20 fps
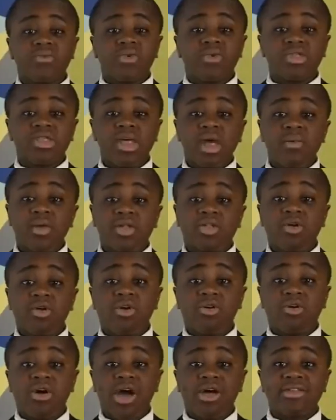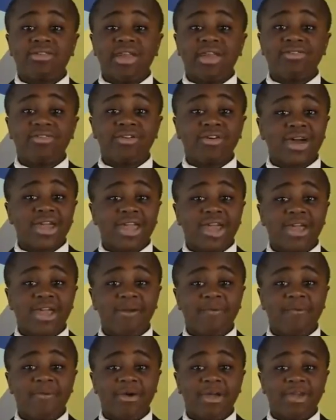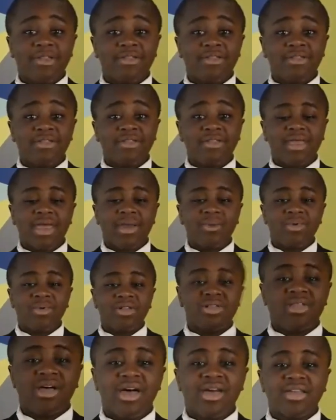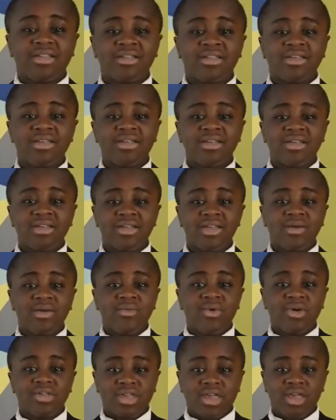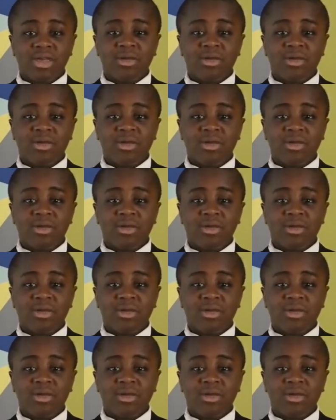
One time I saw a cloud that looked like an airplane, and I realized it was an